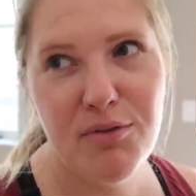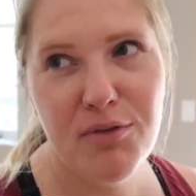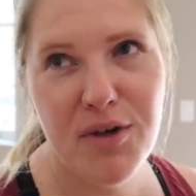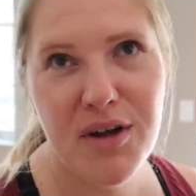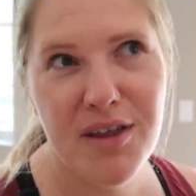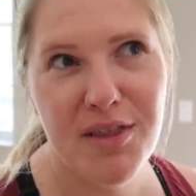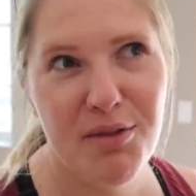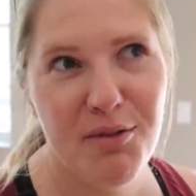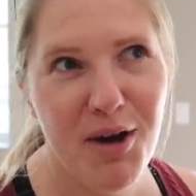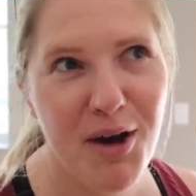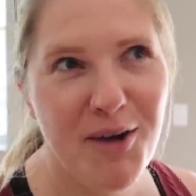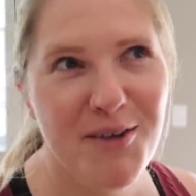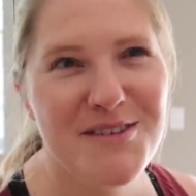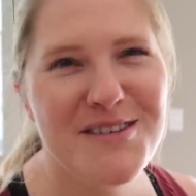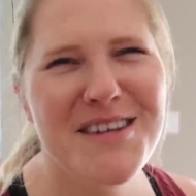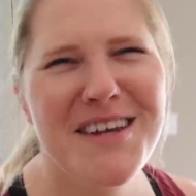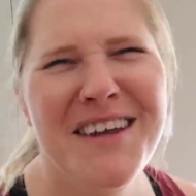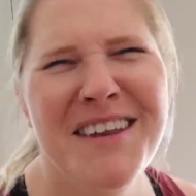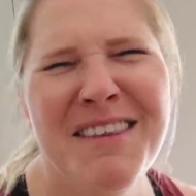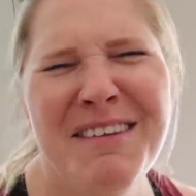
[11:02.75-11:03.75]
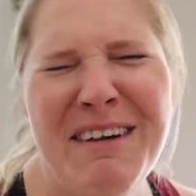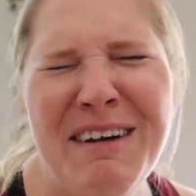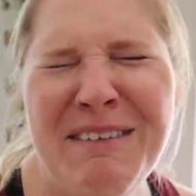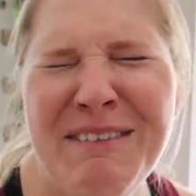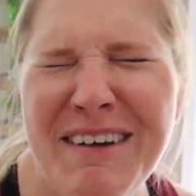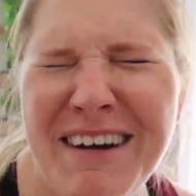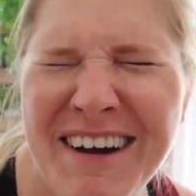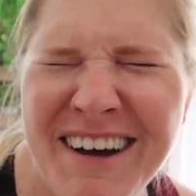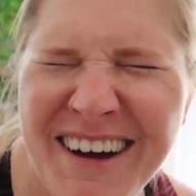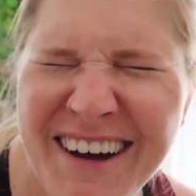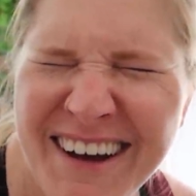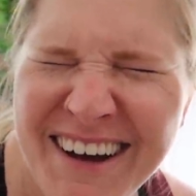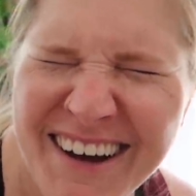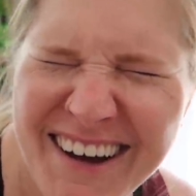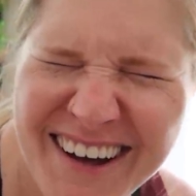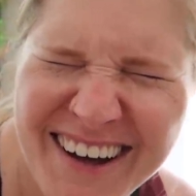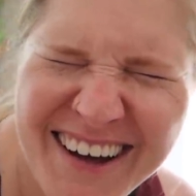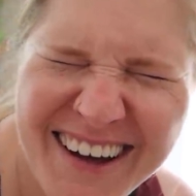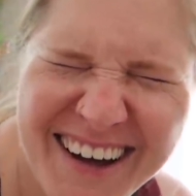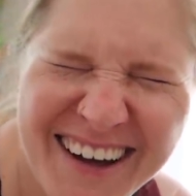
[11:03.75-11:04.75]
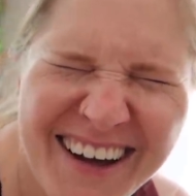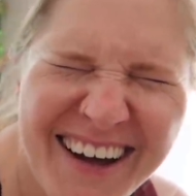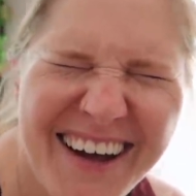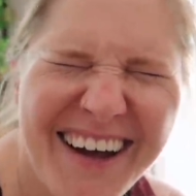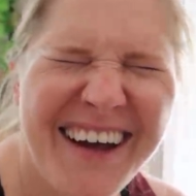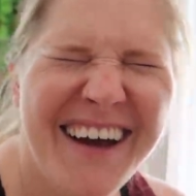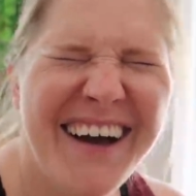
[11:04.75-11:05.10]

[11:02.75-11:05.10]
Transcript: free throws. Free throws.